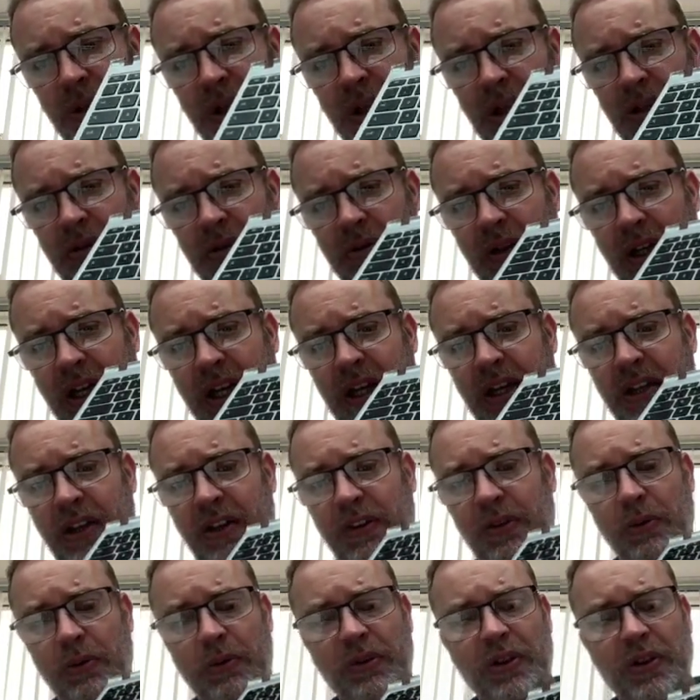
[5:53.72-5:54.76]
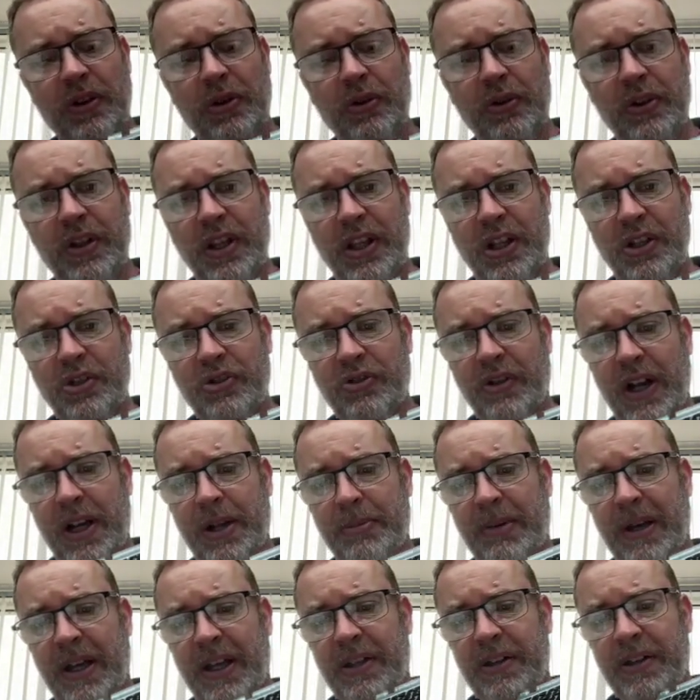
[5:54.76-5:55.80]
go, and it's also got the
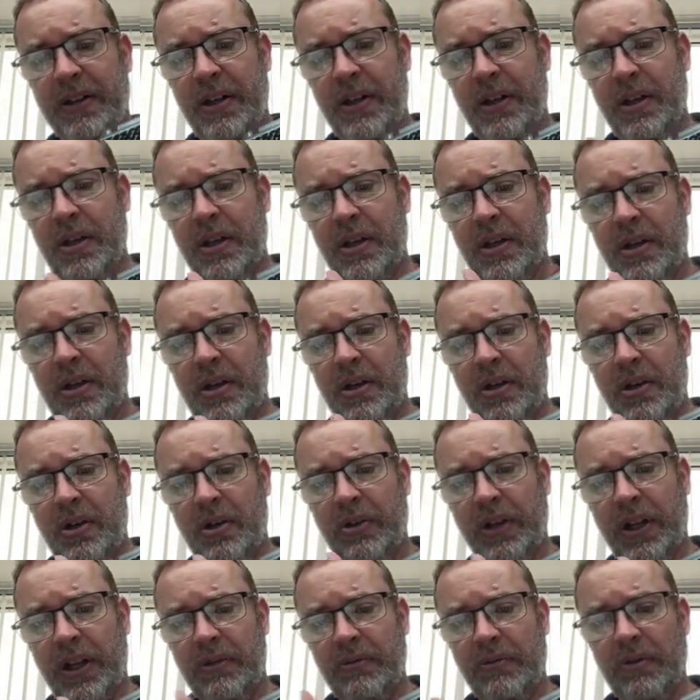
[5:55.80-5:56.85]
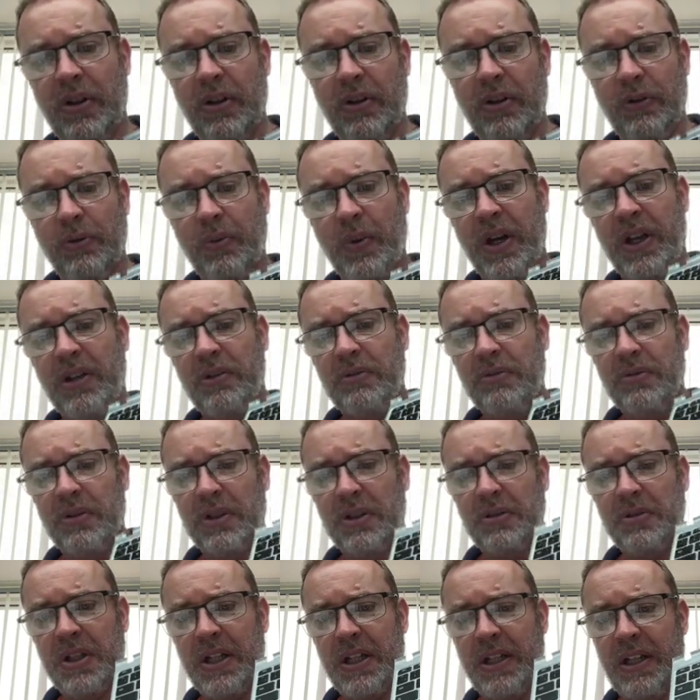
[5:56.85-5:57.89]
trackpad on it as well.
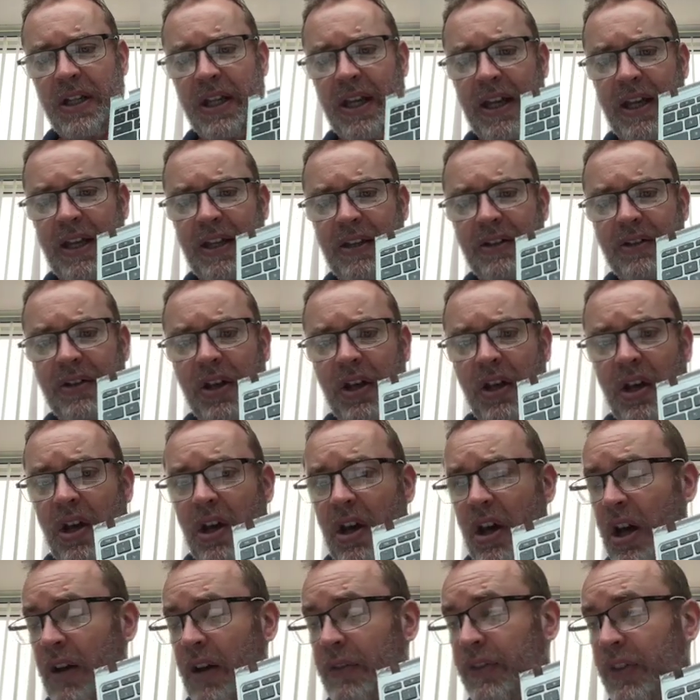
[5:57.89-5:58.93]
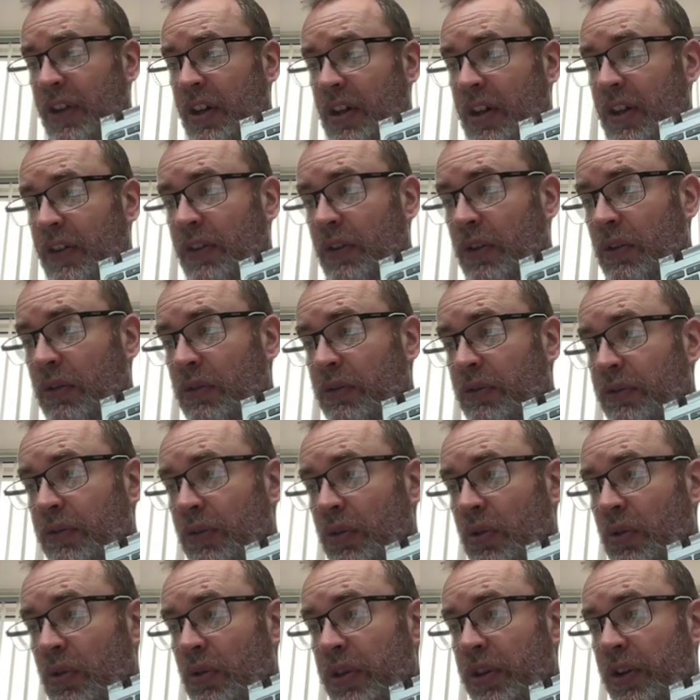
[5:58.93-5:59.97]
Okay, and I've seen this on
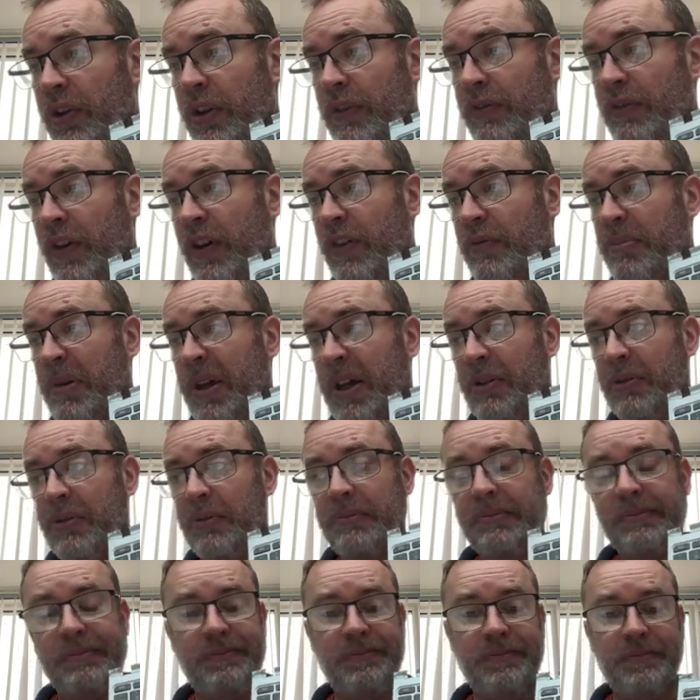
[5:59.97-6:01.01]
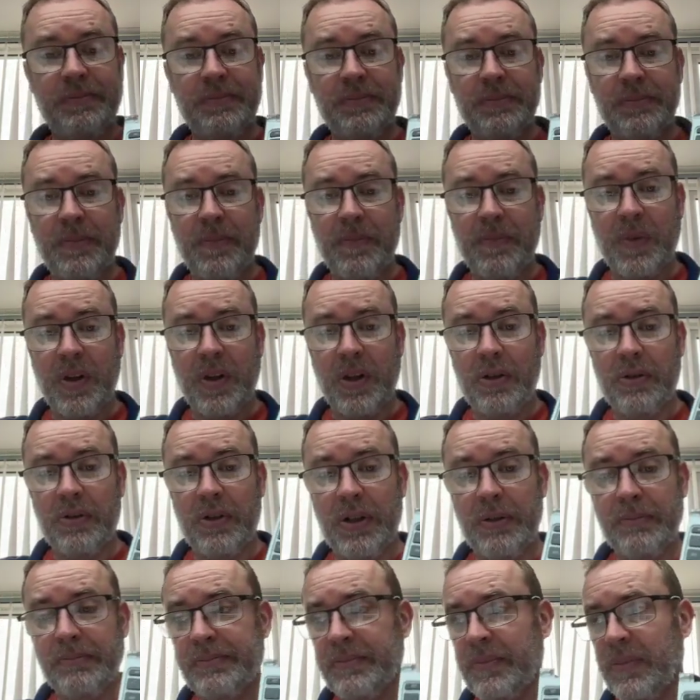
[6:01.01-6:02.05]
for £35. All
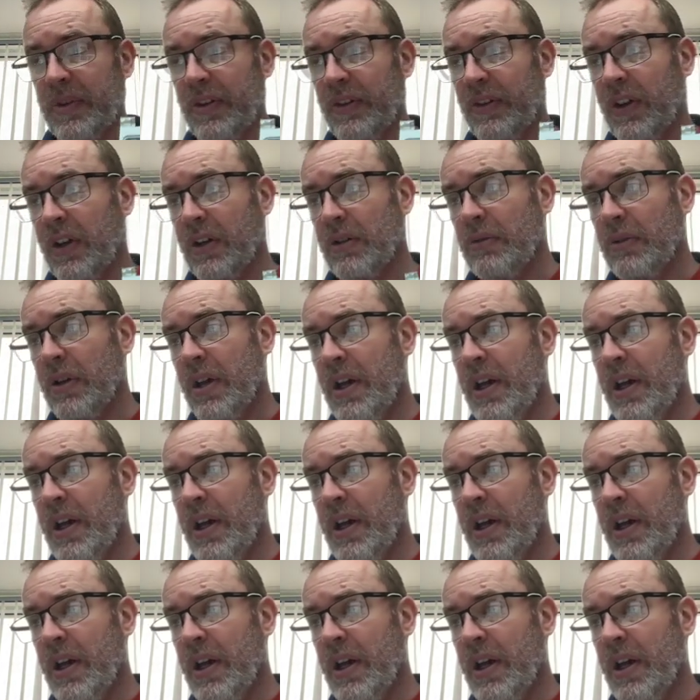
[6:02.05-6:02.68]
right, so